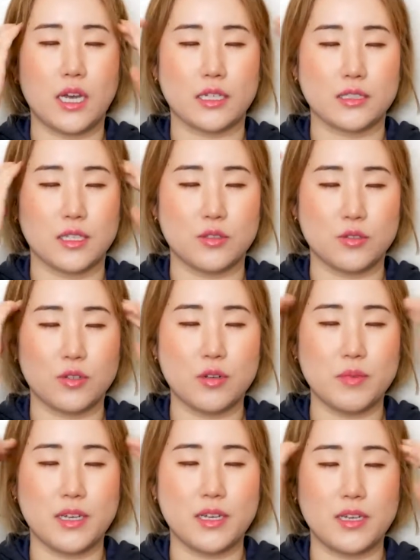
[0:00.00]
Exhale through your
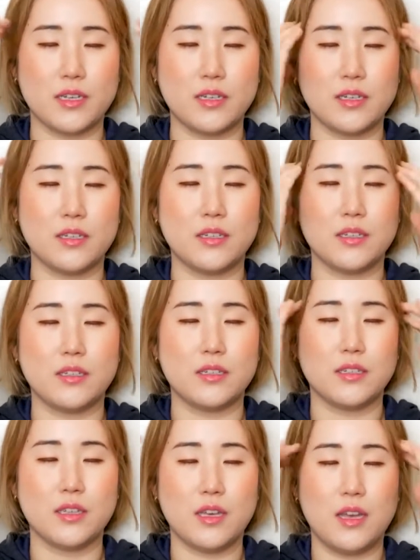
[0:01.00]
mouth.